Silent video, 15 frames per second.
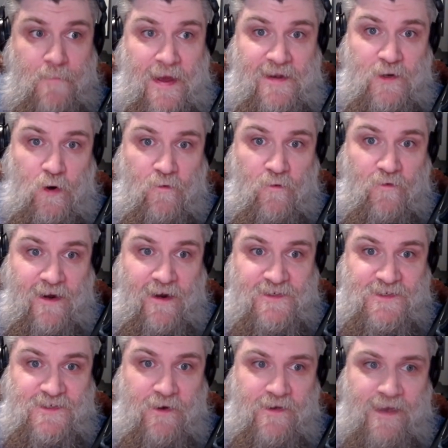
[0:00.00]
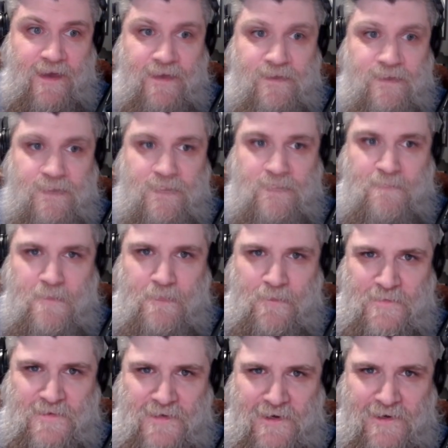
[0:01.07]
Bend over and I'll show ya.
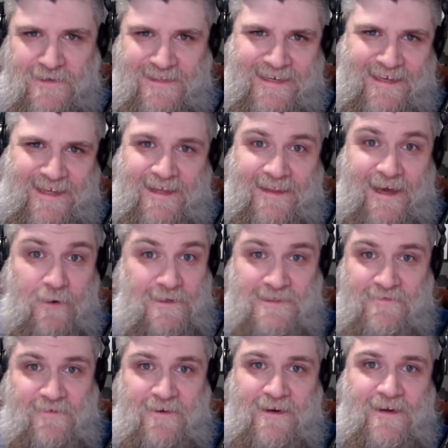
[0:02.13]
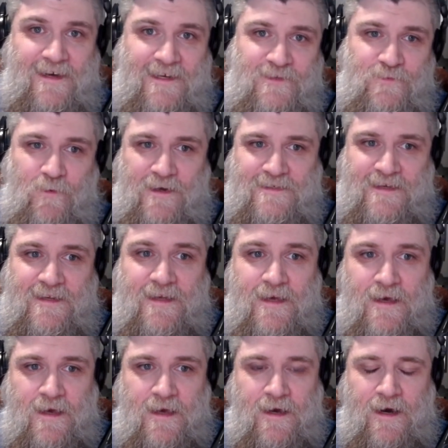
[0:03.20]
Totally kidding. That wasn't very nice, was it?
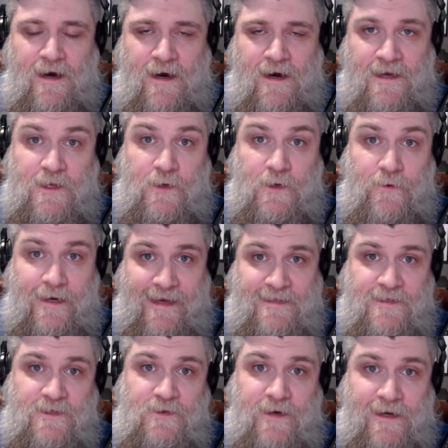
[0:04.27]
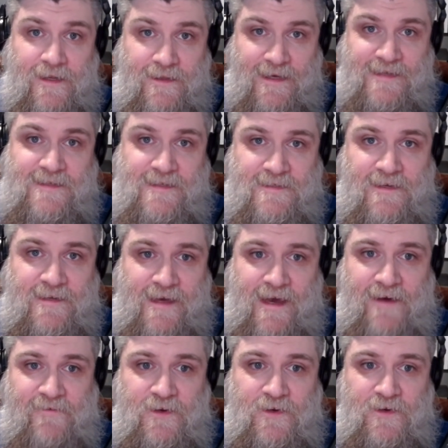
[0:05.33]
You know what I like to do on a lazy
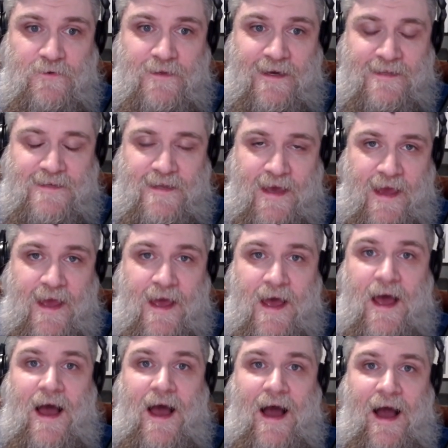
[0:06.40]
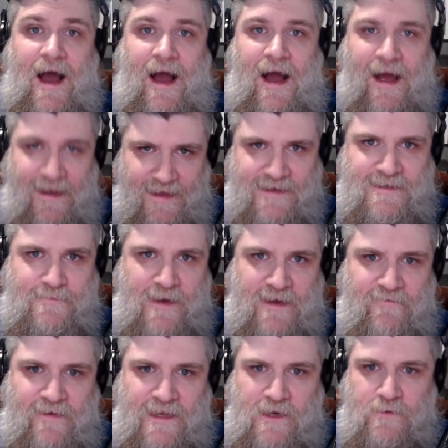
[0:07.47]
Sunday afternoon like today? I like to make
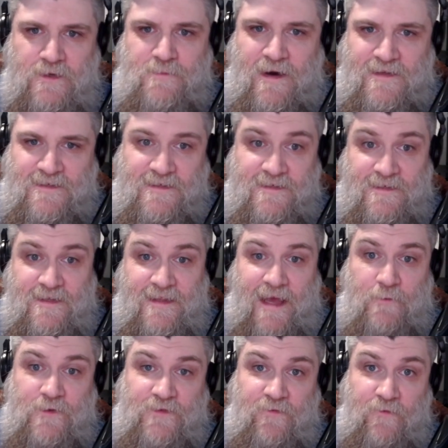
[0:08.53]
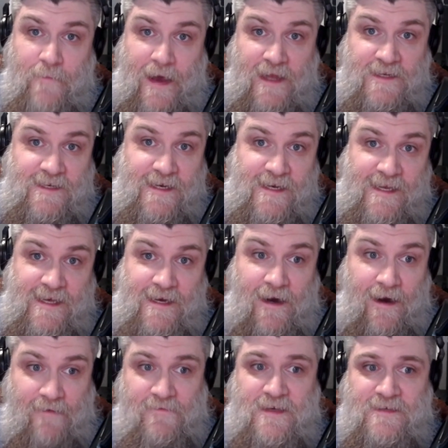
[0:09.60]
video responses. And that was from Mangini,
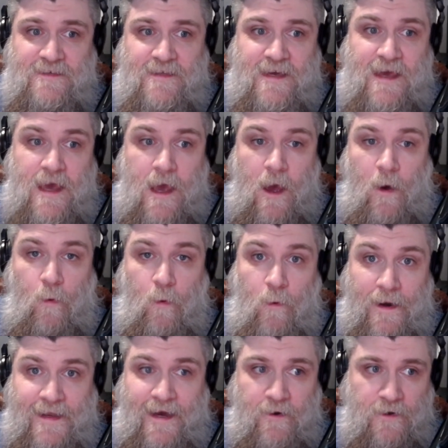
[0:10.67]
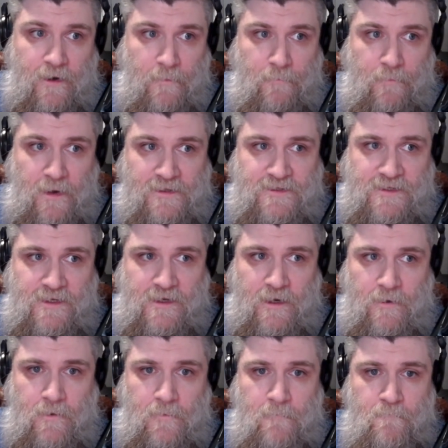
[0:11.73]
obviously. One down, a bunch to
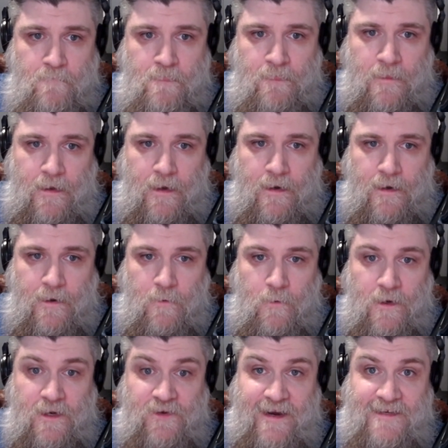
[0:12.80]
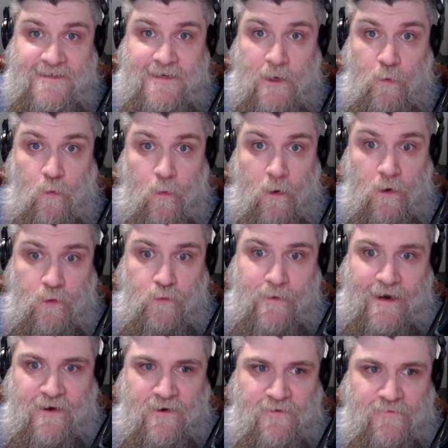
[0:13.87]
go. We're going to try to set a world
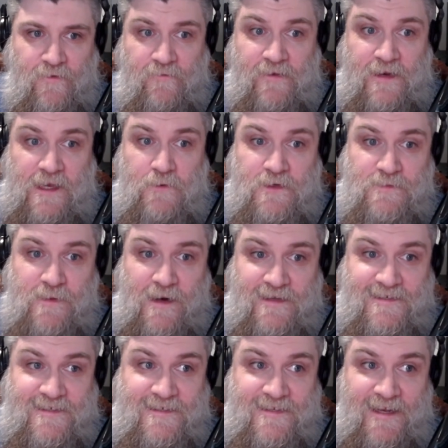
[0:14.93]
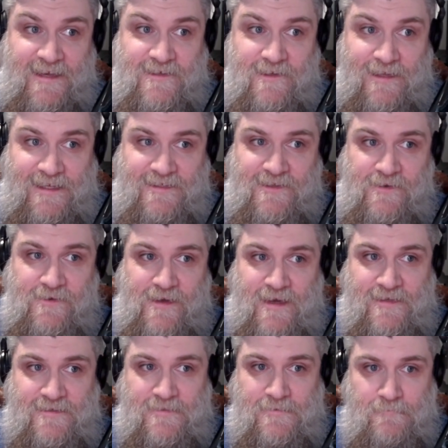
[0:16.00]
record for video responses today. So let's do
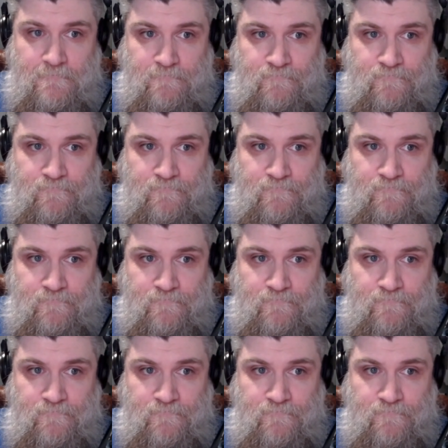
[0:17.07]
this.